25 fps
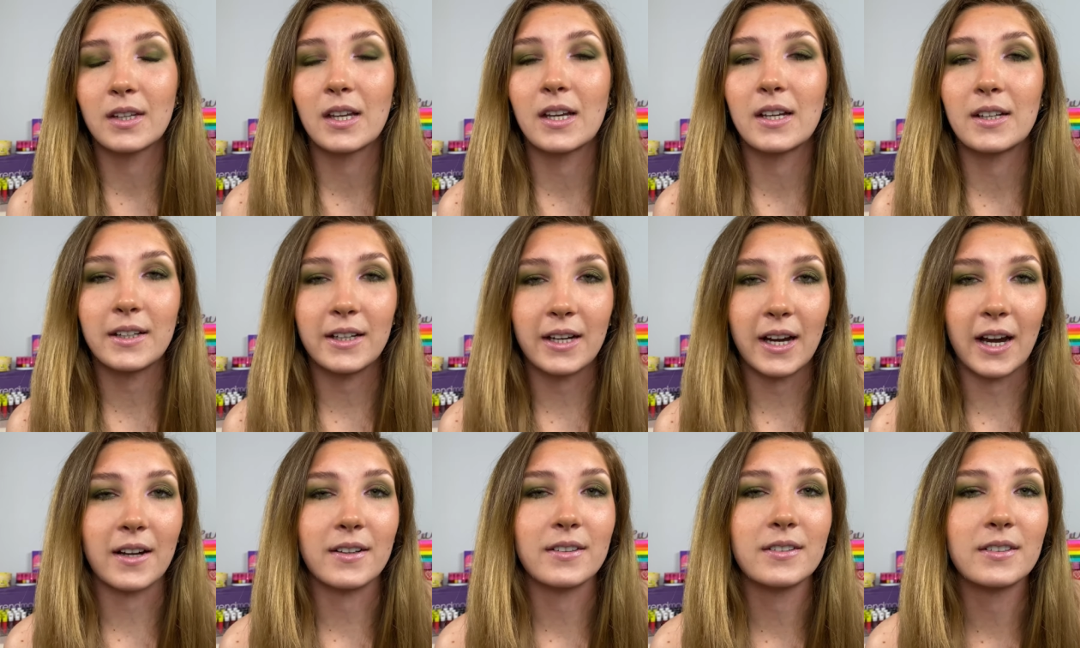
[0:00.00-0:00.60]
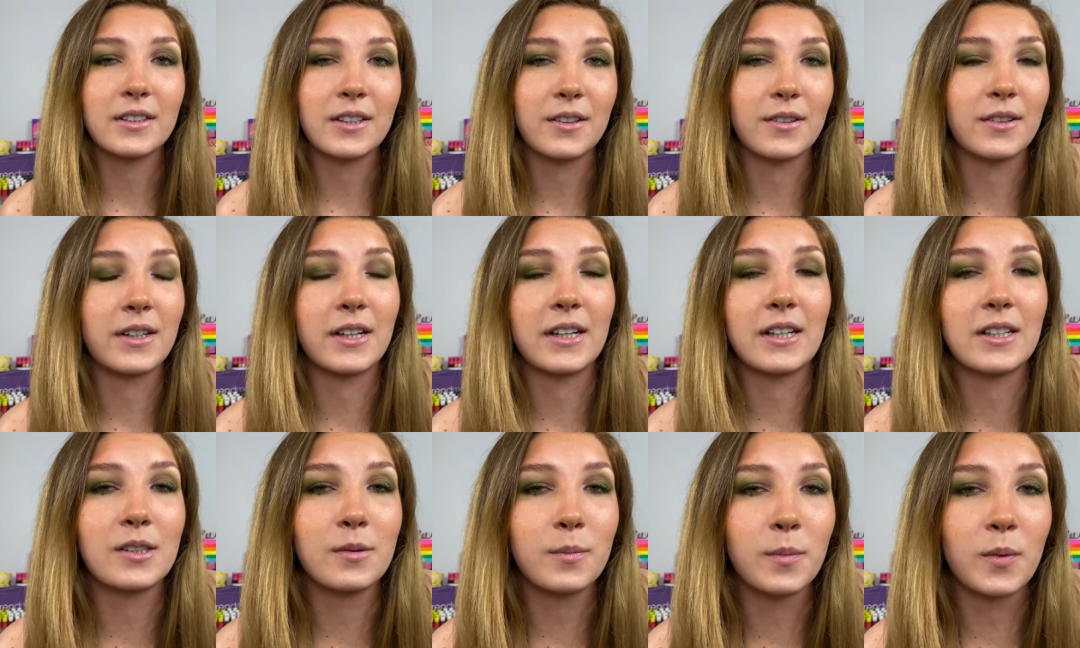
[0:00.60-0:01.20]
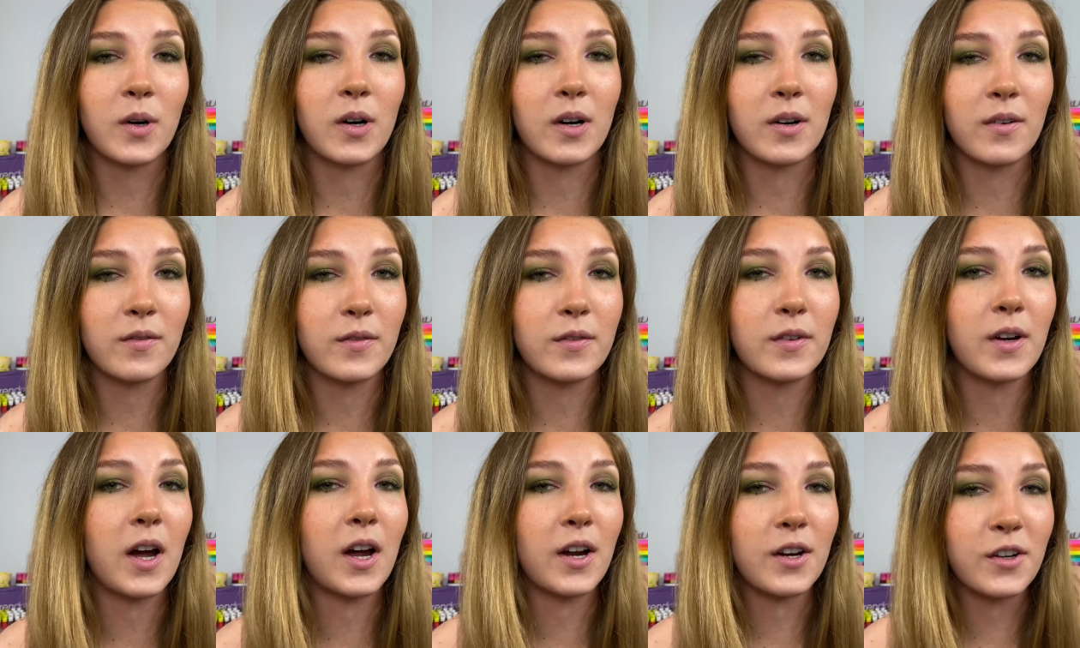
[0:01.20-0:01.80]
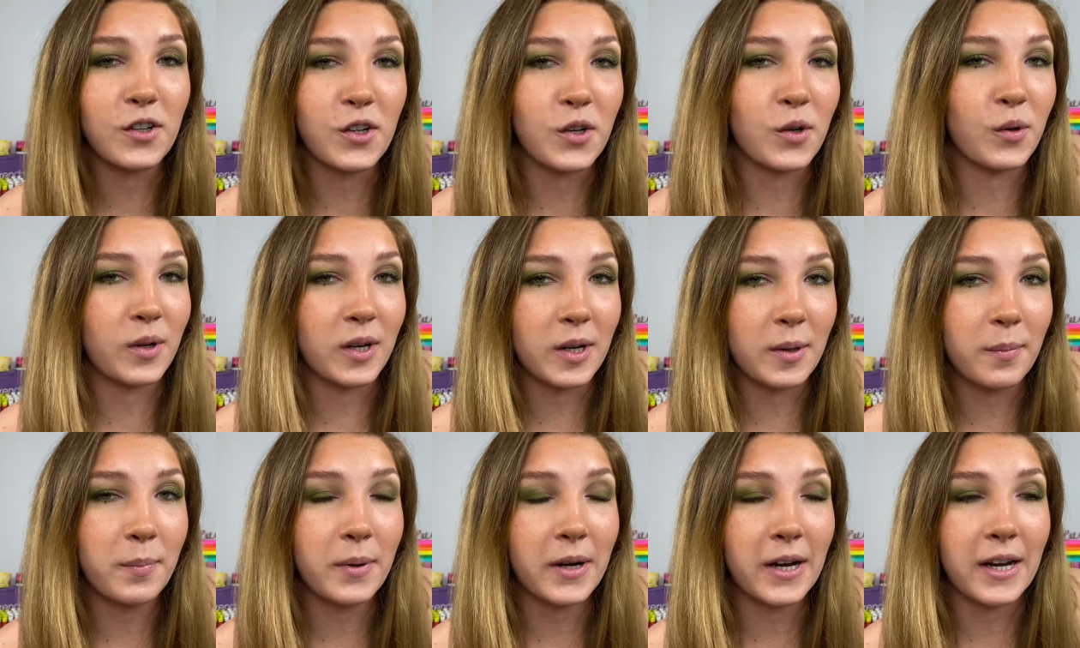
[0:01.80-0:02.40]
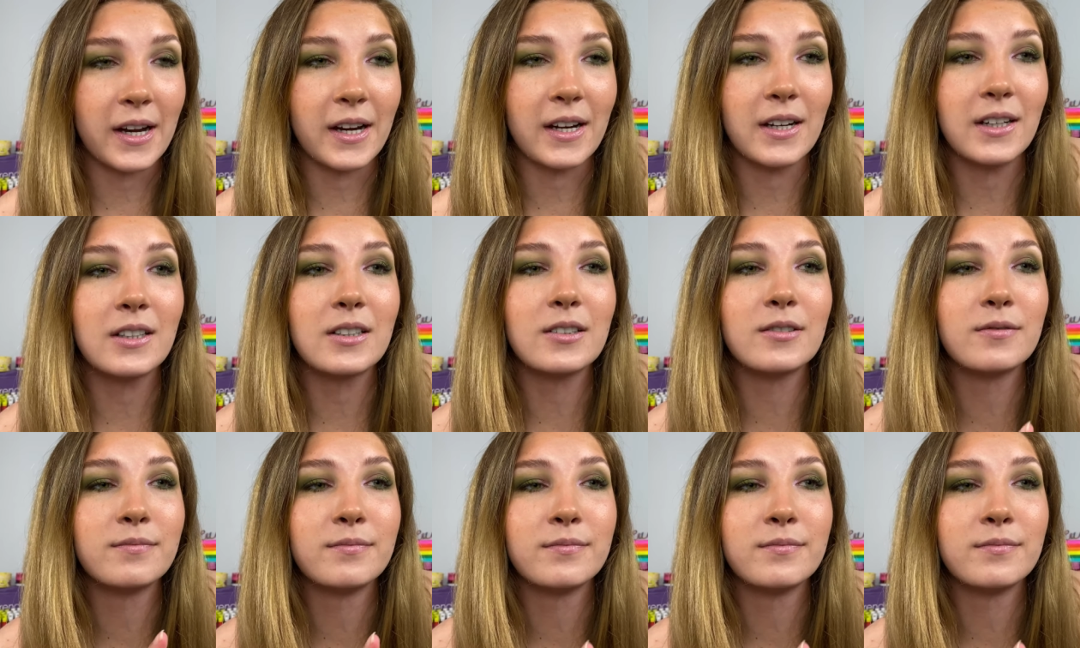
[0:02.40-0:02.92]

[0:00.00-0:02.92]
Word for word: Yes, so it is more of a nudie pink.